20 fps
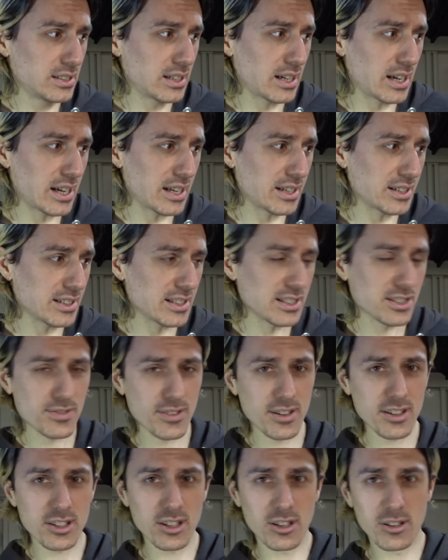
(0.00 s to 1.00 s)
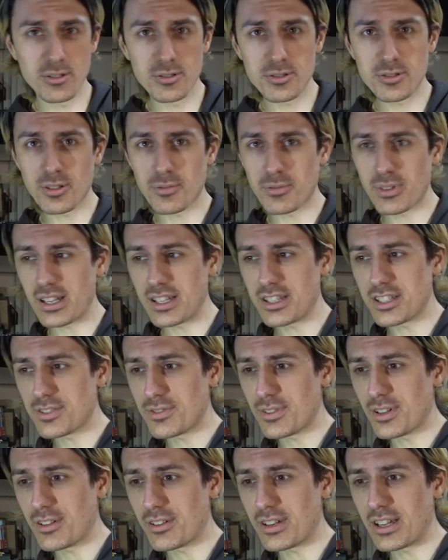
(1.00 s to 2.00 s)
And it's very cold, so I'm going to end this
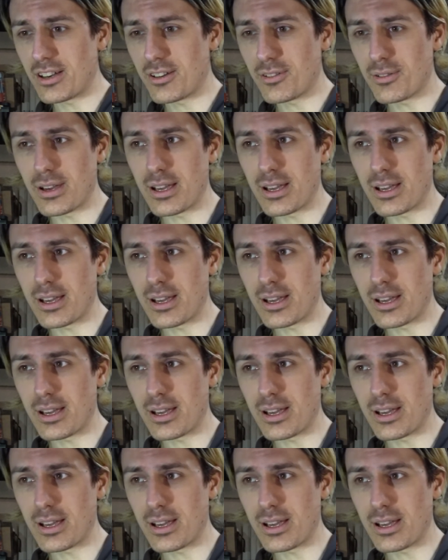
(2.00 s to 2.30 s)
video now